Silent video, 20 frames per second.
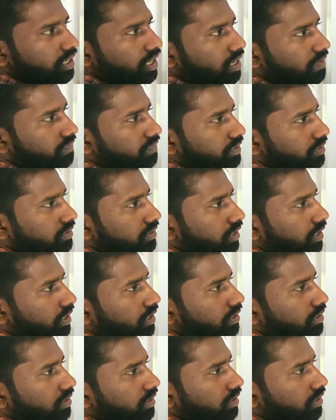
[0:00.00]
After
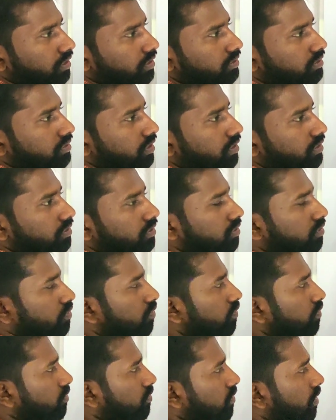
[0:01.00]
that it is changes
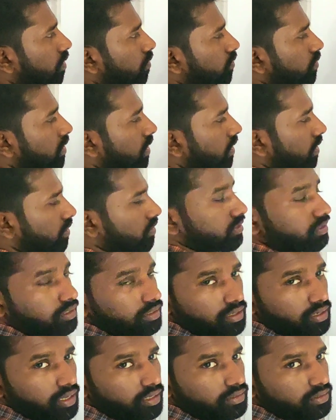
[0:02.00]
to south
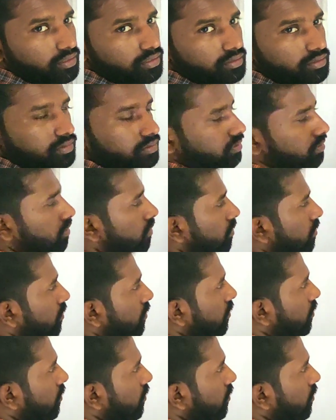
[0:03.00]
direction like this.